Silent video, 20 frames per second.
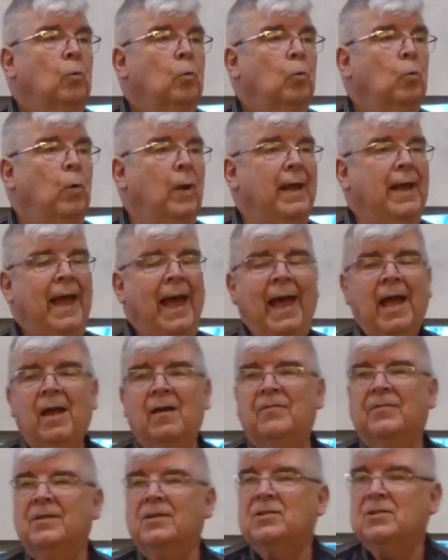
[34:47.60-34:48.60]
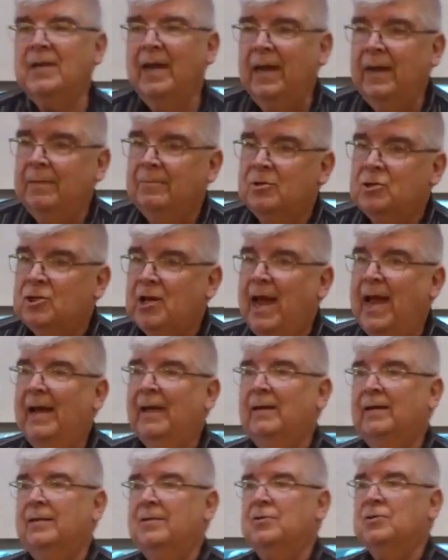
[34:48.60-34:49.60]
We have the same
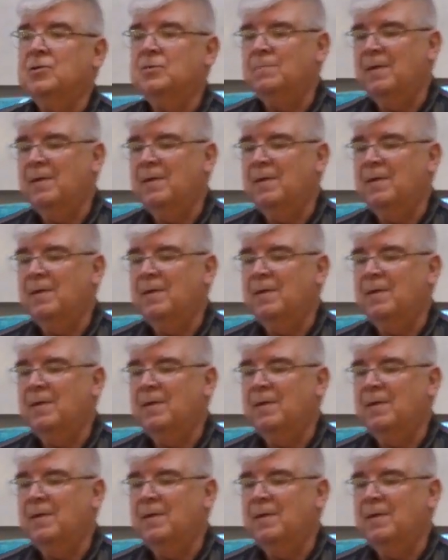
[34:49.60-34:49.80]
challenge,